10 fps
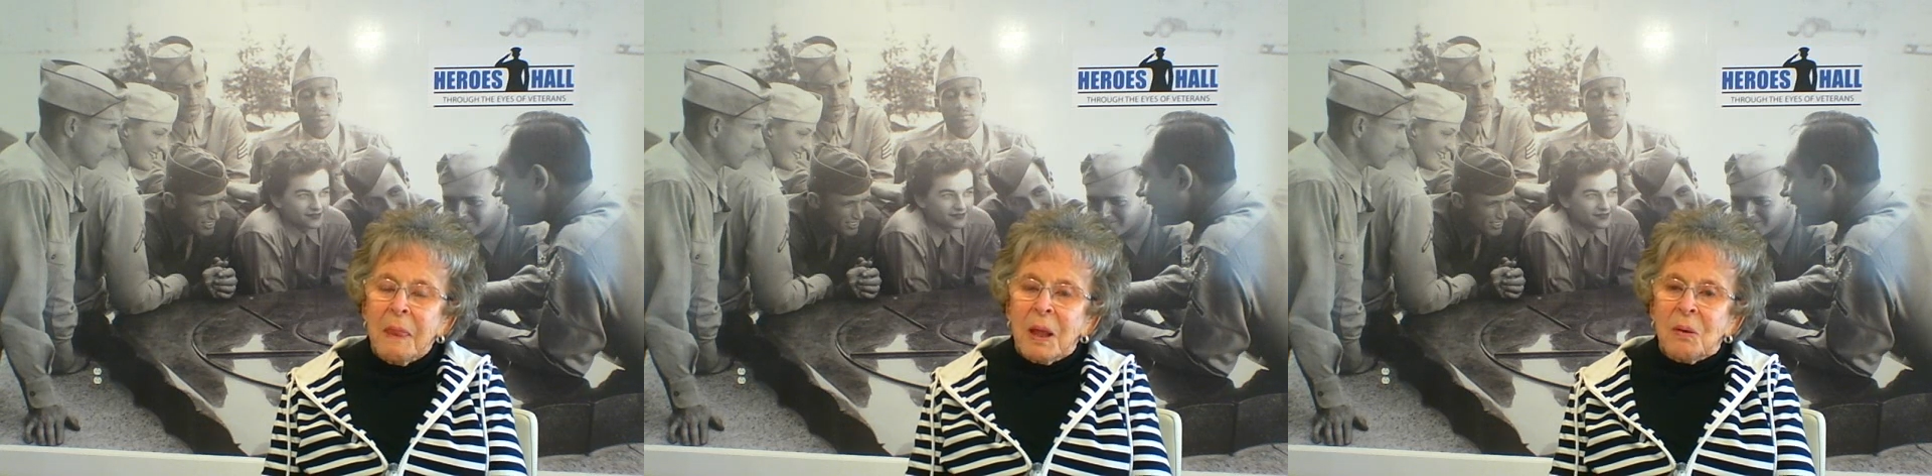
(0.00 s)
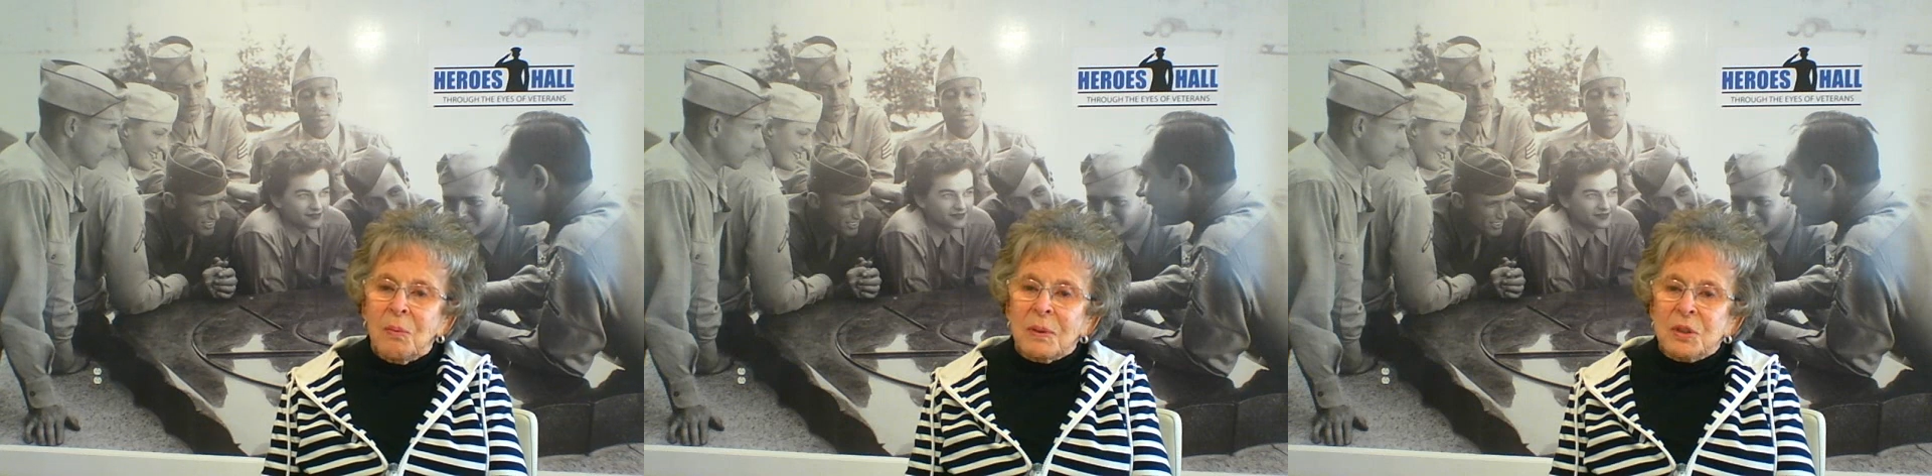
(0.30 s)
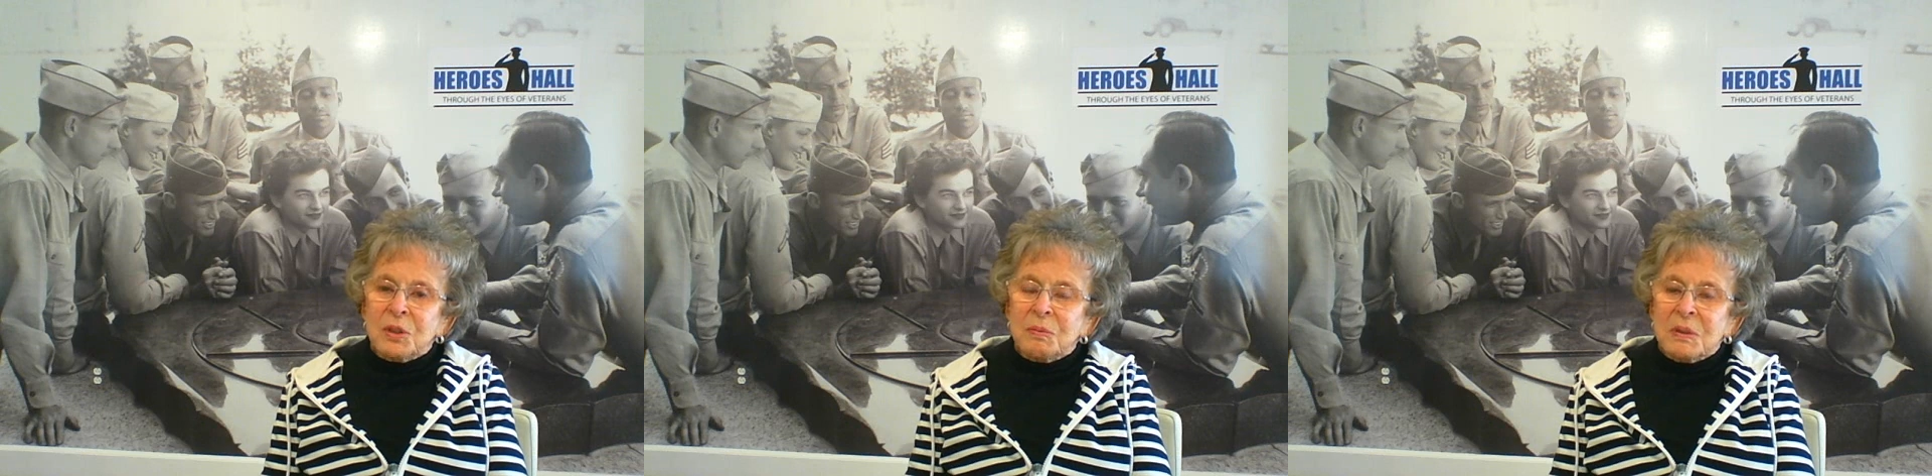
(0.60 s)
which
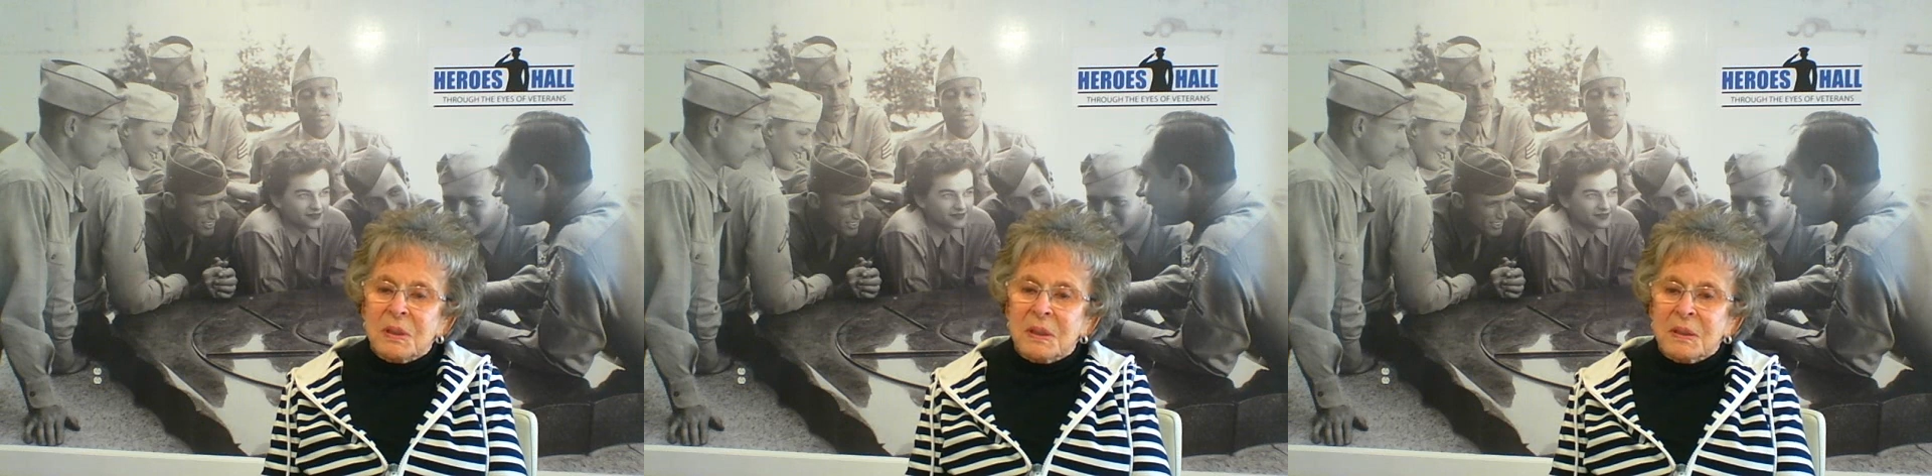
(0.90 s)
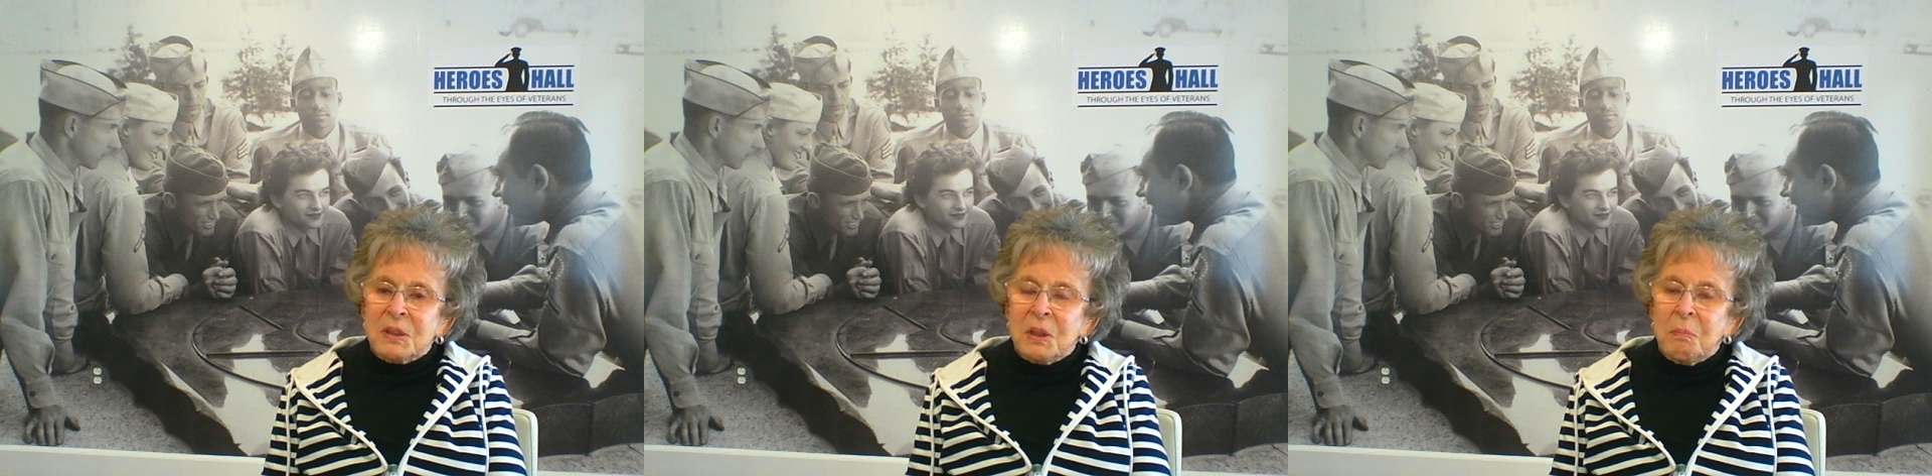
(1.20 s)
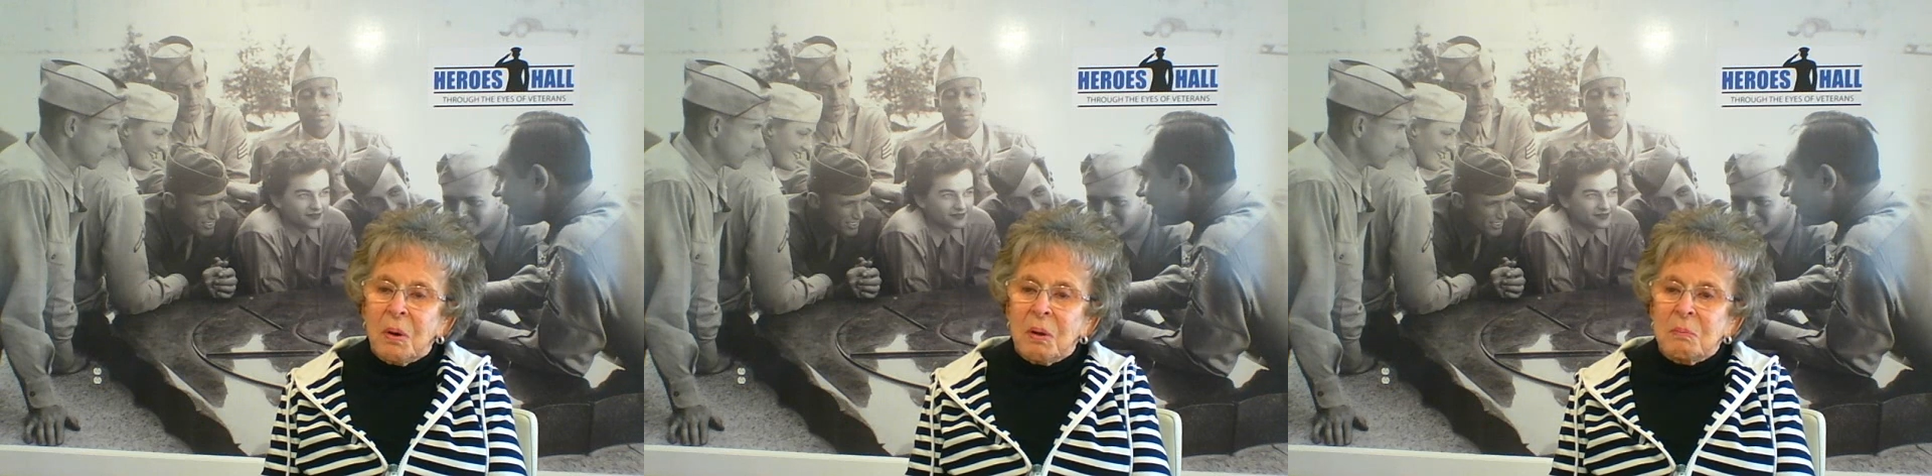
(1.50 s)
60
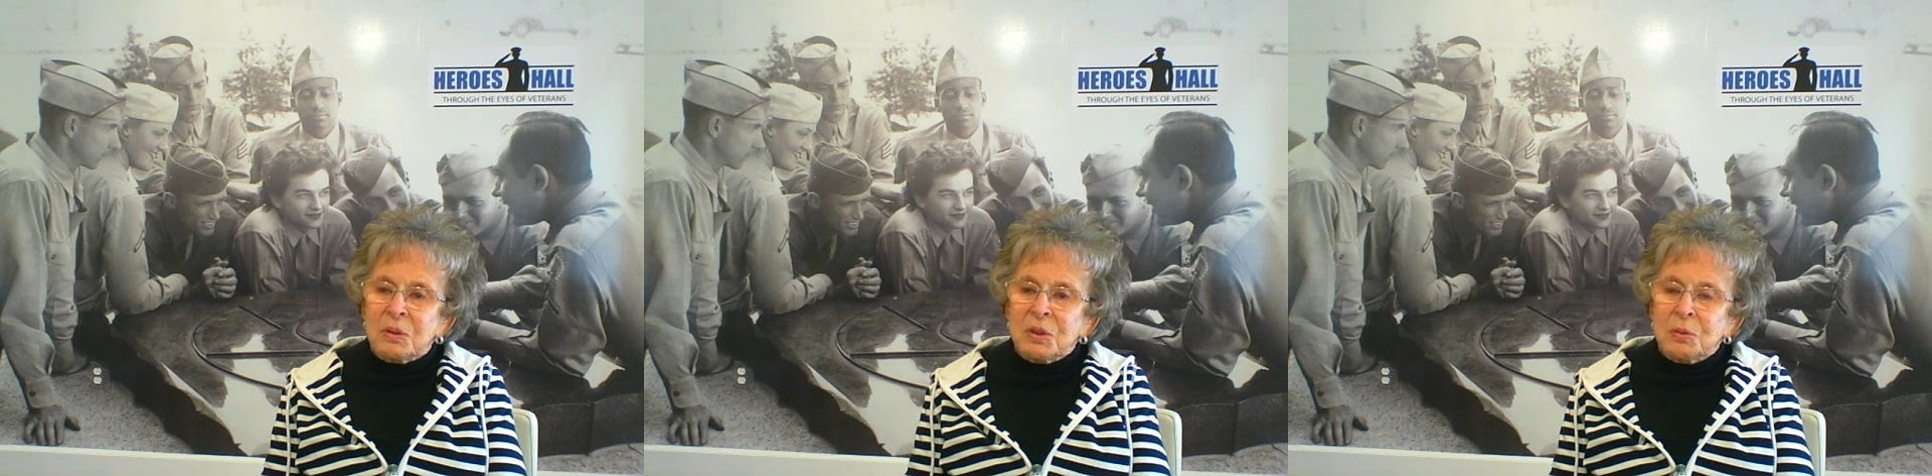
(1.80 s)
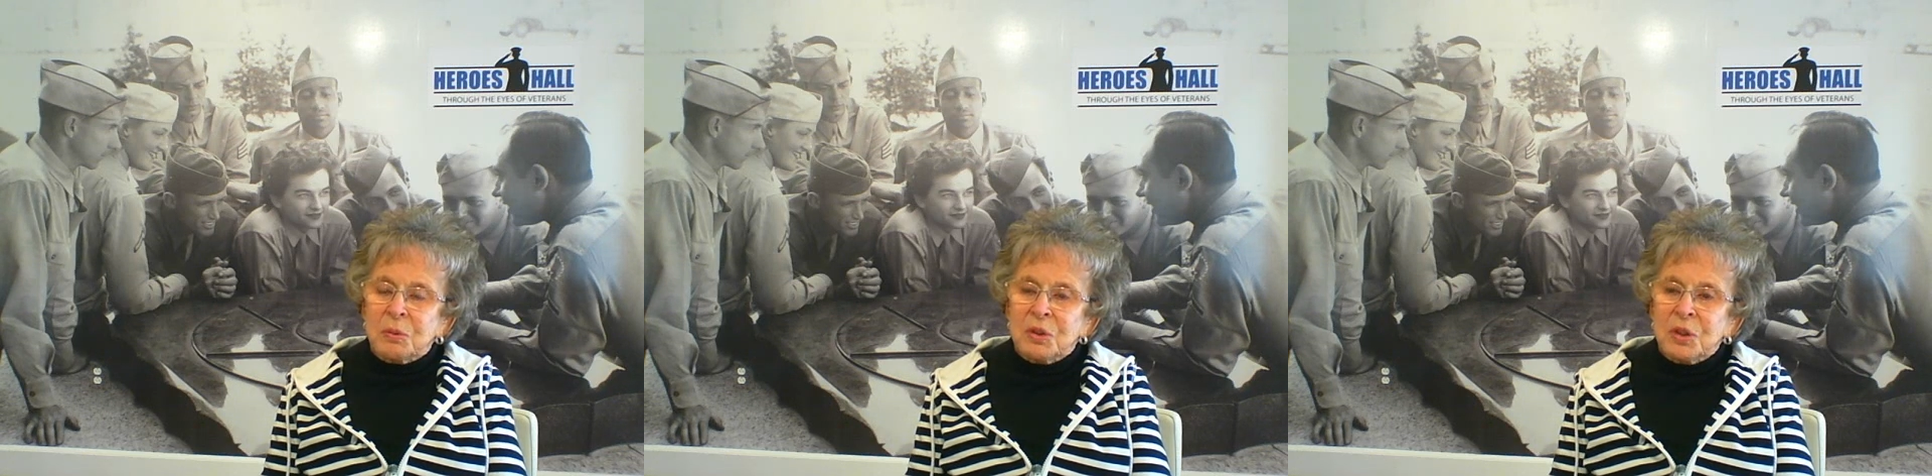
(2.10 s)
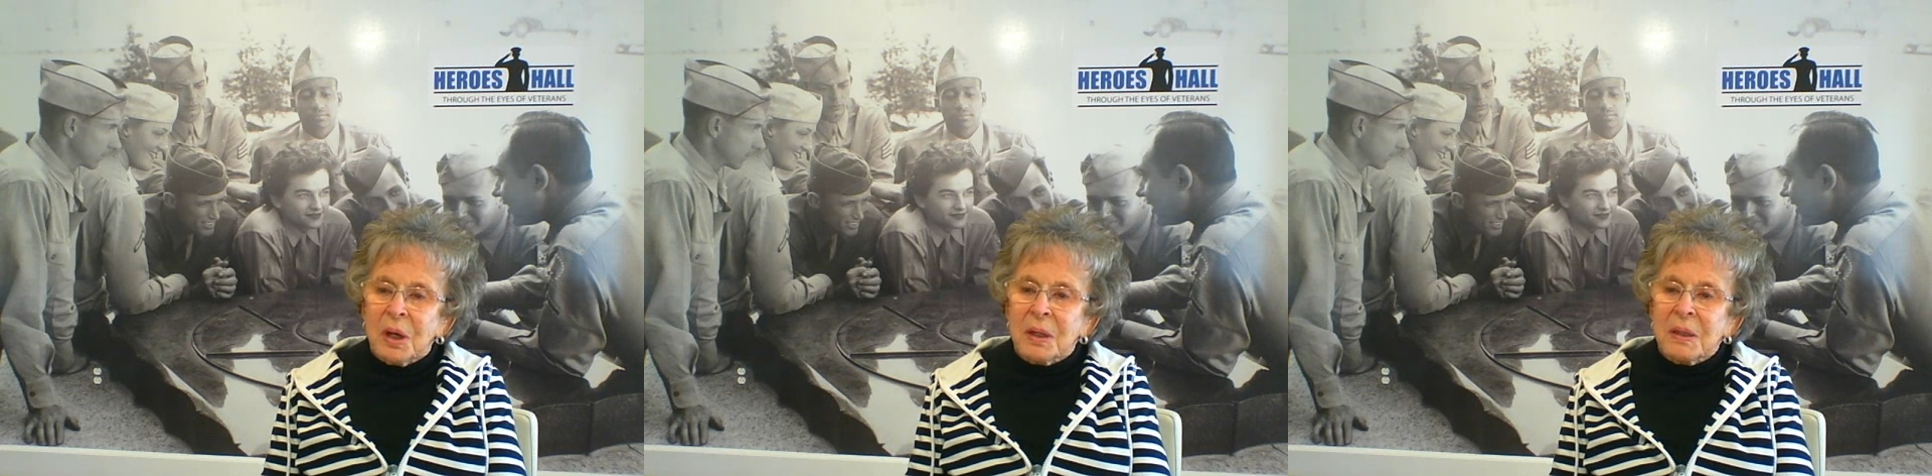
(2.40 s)
bombers were
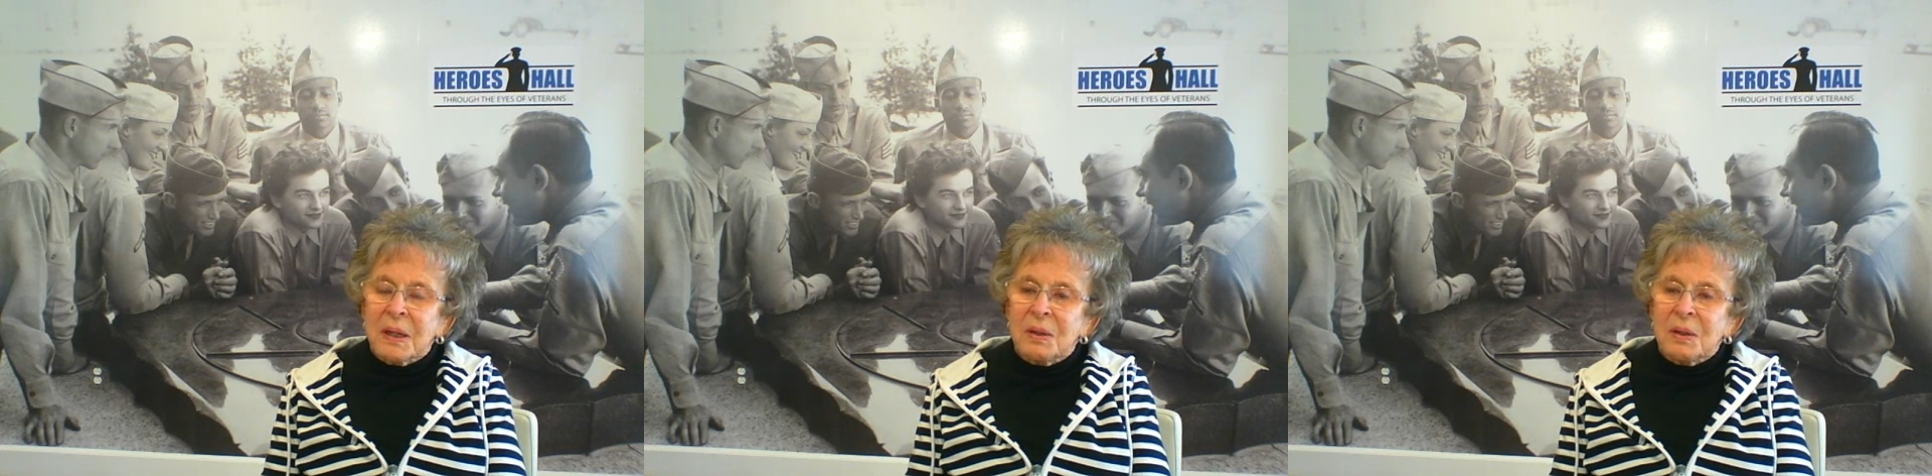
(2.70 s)
shot down